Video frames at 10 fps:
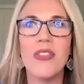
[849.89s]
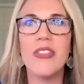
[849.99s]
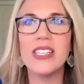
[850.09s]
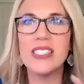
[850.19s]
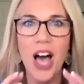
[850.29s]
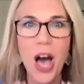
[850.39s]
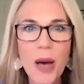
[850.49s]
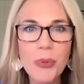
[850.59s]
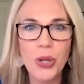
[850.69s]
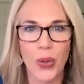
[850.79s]
this
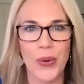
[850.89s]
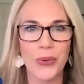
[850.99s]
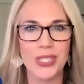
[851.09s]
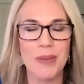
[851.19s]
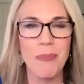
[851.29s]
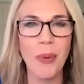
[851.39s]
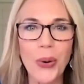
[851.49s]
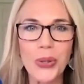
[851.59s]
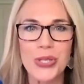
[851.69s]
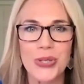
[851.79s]
up close and
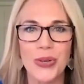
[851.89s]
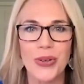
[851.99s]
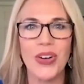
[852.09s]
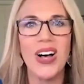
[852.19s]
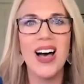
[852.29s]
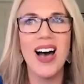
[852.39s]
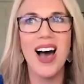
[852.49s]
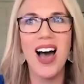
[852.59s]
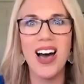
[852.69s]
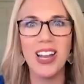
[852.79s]
personal
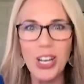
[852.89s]
uh,